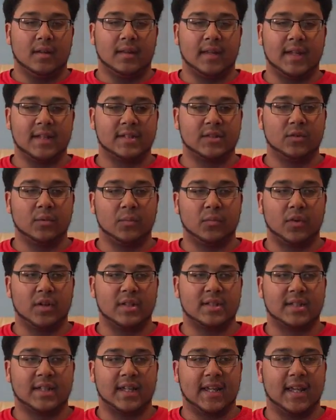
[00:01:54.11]
Thanks to
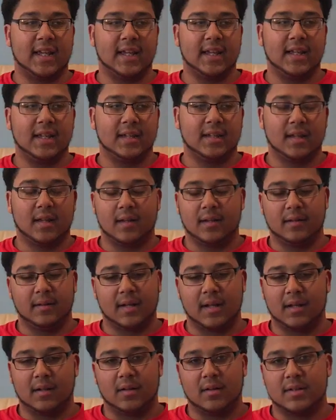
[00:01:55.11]
Embrace kids,
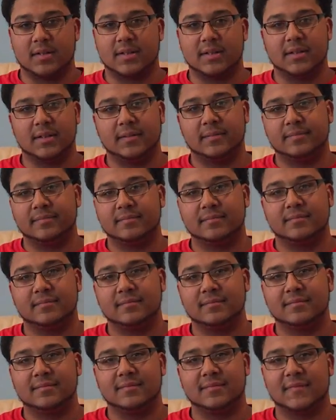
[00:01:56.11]
I, I lost it.
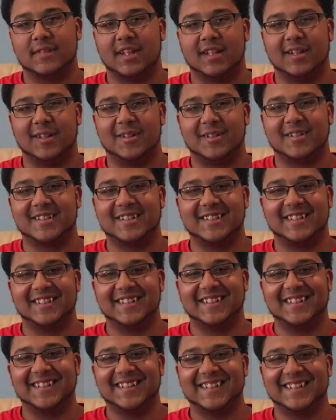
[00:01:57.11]
I lost it.
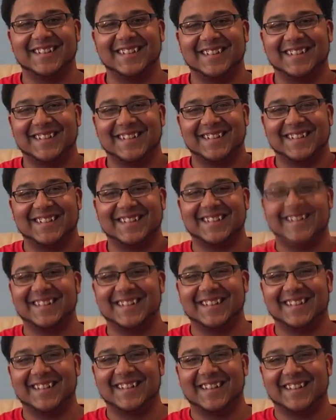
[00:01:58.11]
Yeah, keep,
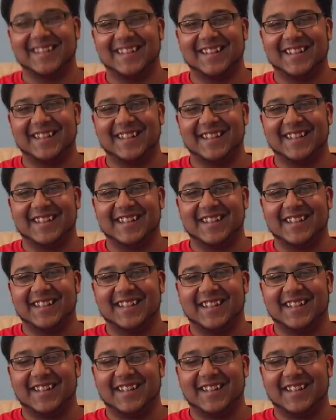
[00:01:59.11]
keep going. We'll edit it